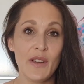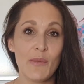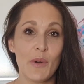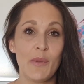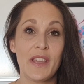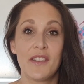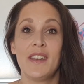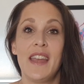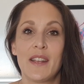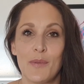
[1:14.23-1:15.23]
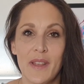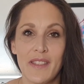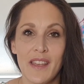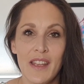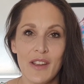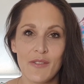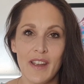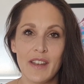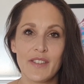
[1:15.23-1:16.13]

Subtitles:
and what we connect with, right?